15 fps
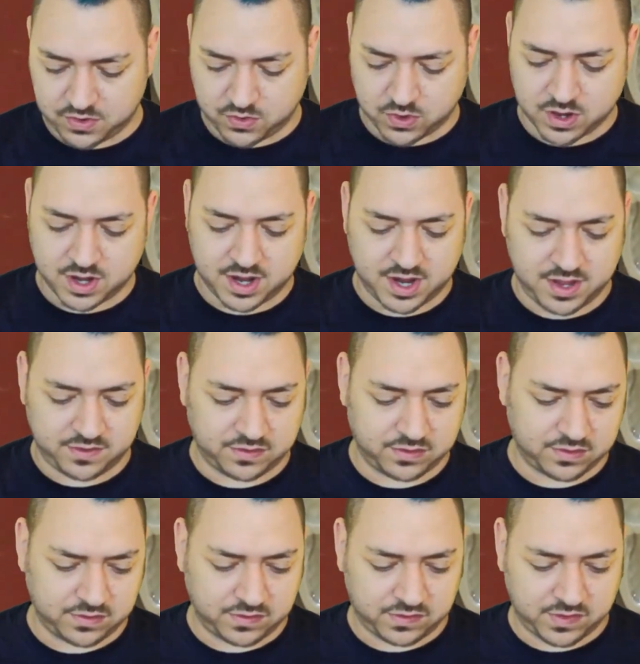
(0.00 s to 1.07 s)

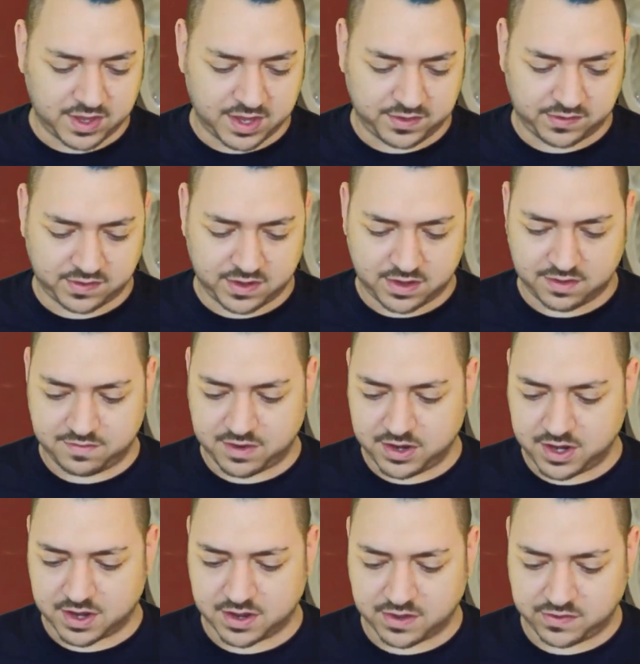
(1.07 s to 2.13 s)
organizers that very
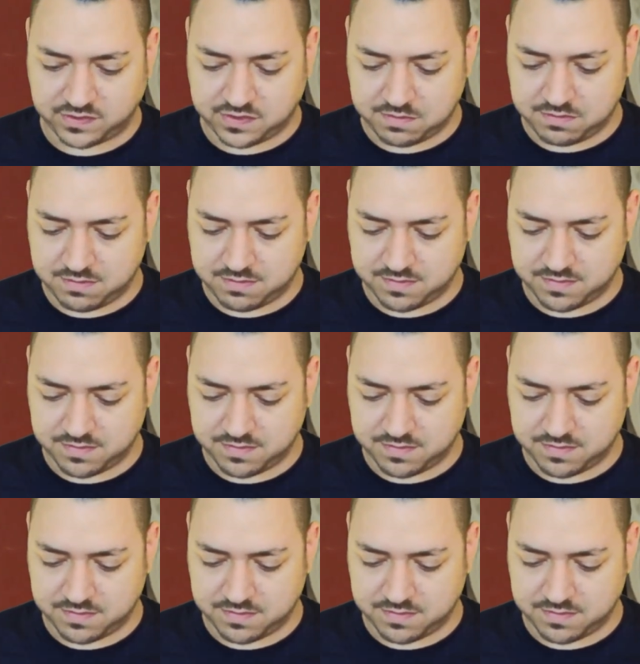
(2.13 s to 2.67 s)
custom